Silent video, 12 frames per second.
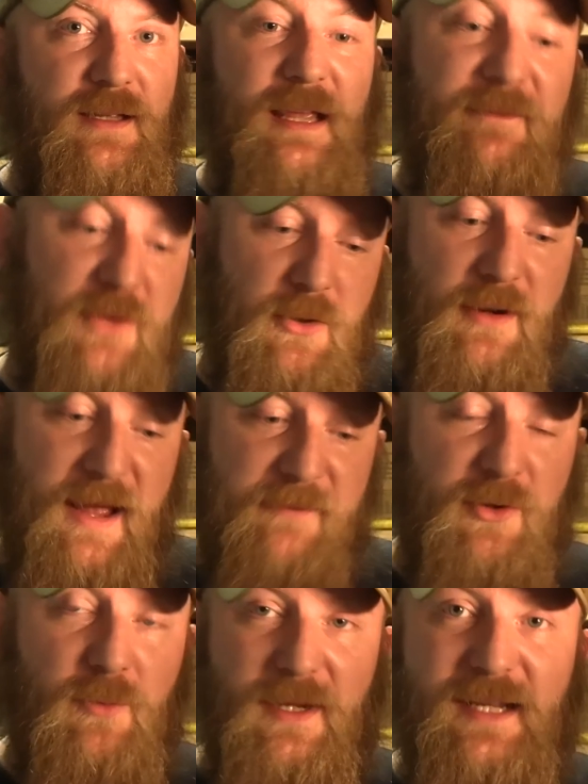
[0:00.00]
If you're
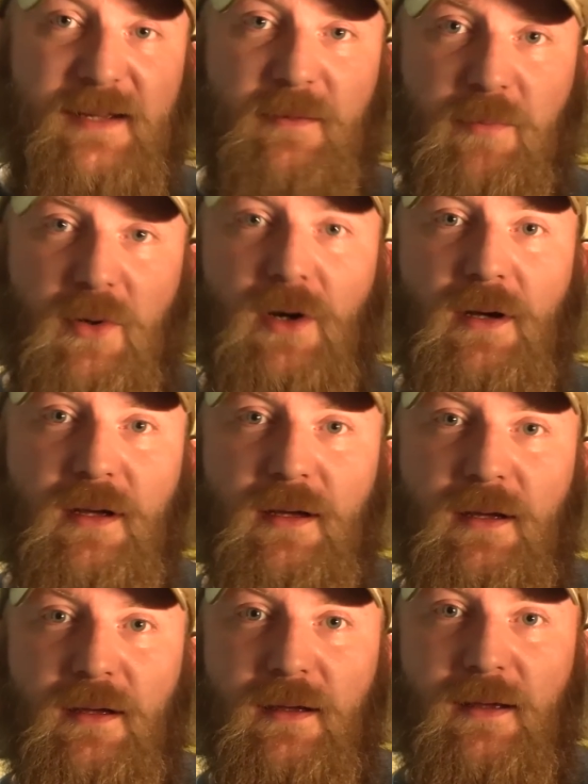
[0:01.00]
ever reading a
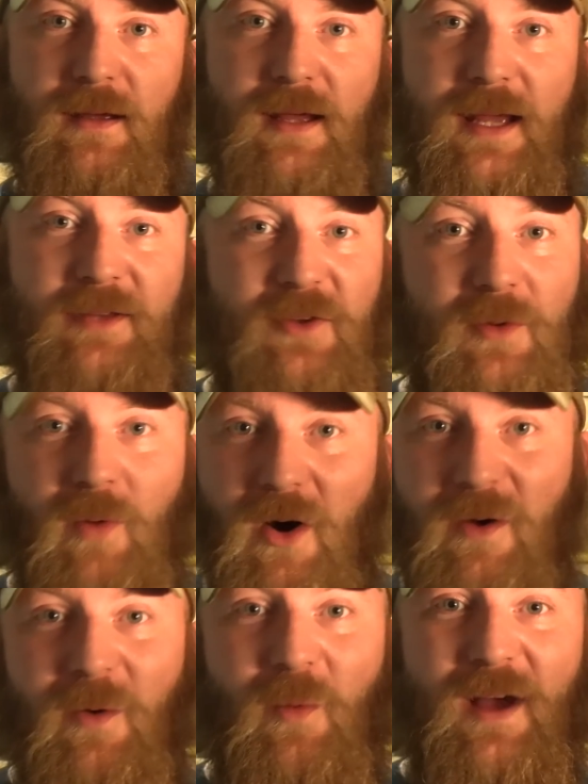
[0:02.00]
book and you
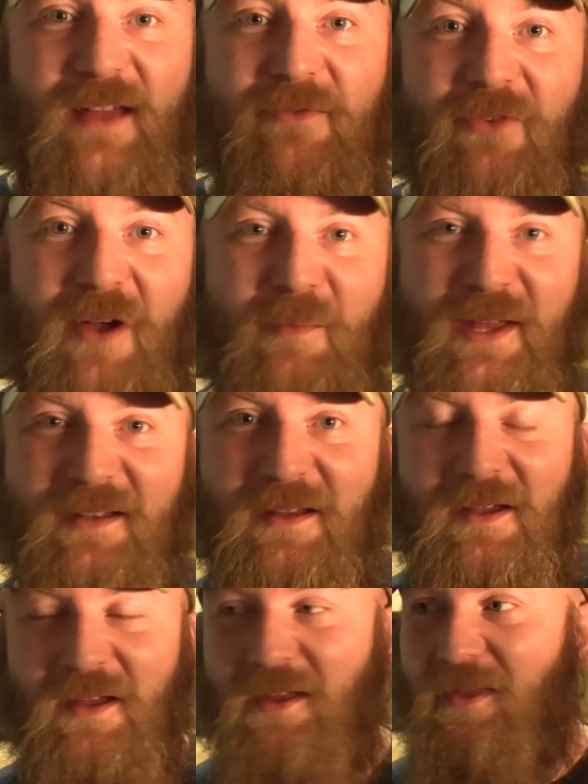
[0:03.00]
walk away from it
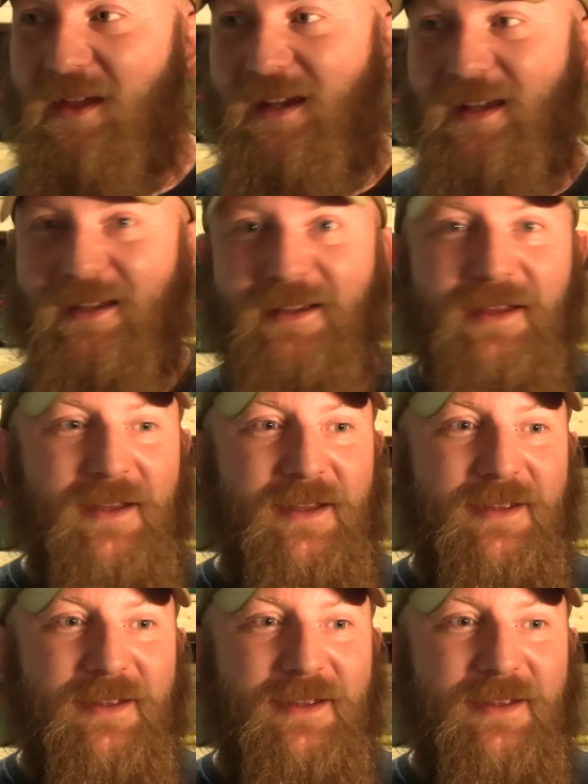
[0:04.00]
thinking,